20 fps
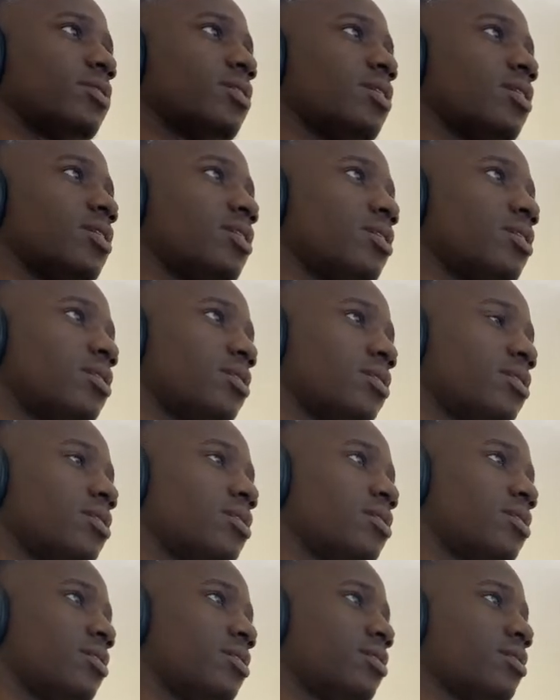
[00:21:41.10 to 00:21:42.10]
and
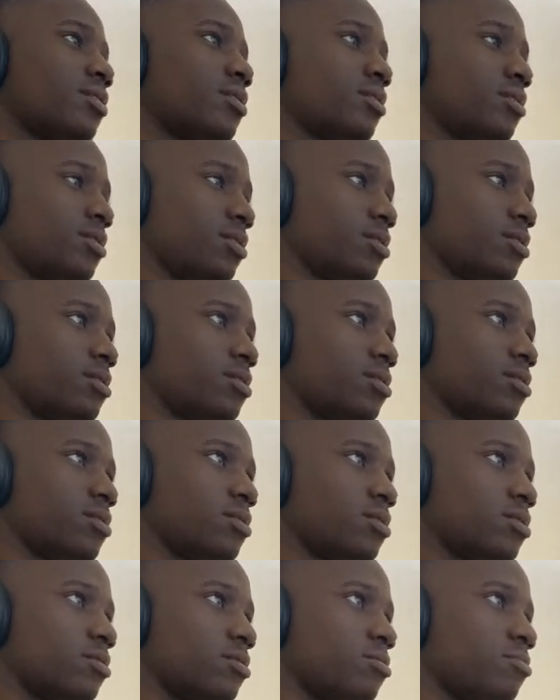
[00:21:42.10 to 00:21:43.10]

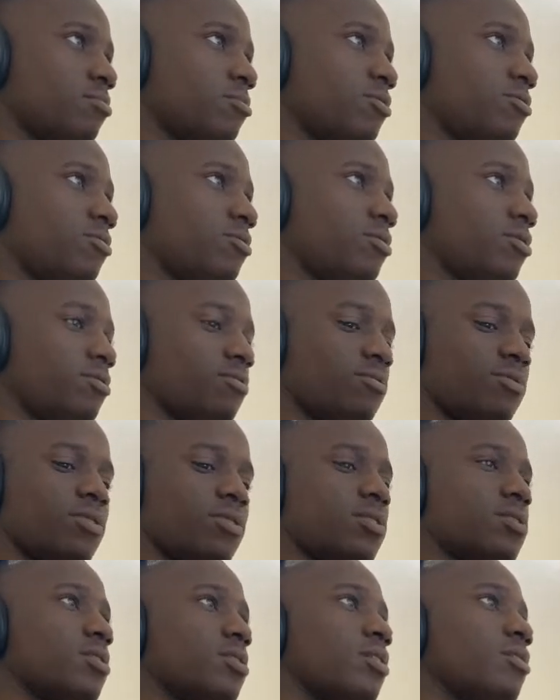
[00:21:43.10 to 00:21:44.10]
remove all of
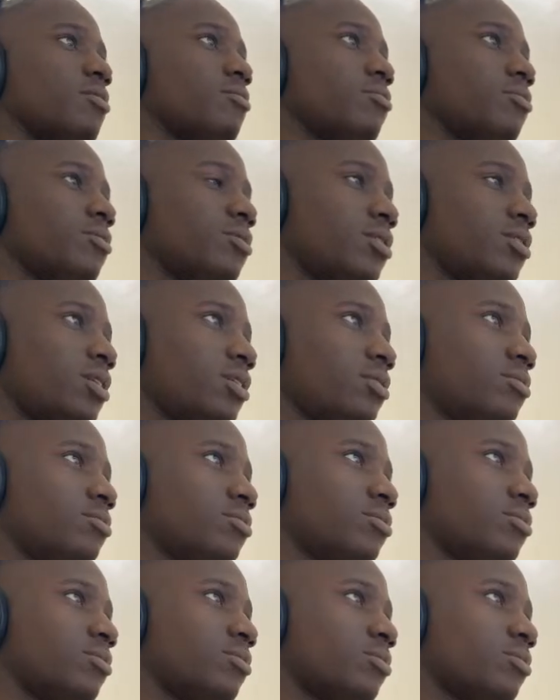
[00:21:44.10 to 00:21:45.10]
this. I would like
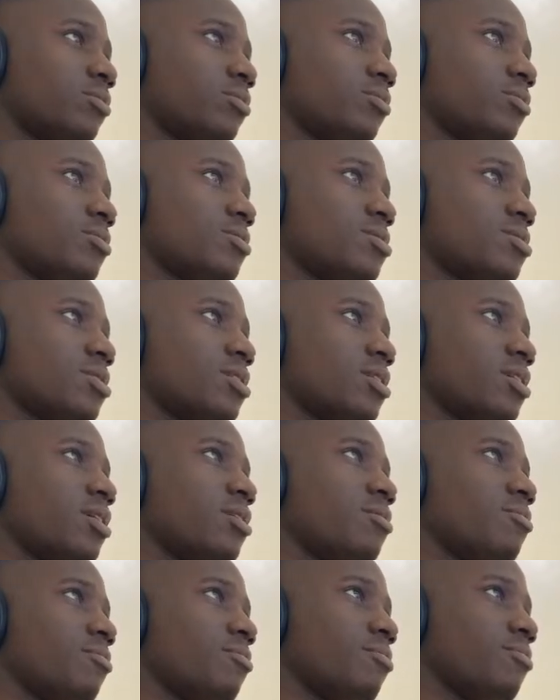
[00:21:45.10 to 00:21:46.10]
to see
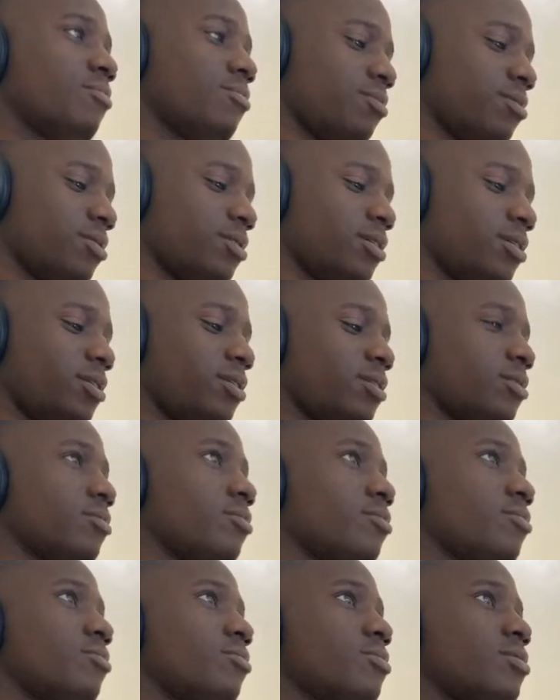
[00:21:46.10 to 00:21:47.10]
how the daily
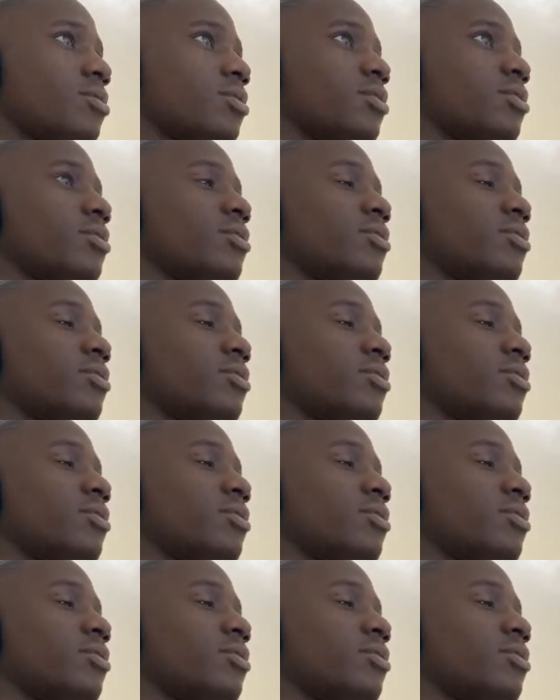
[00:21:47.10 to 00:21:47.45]
closed.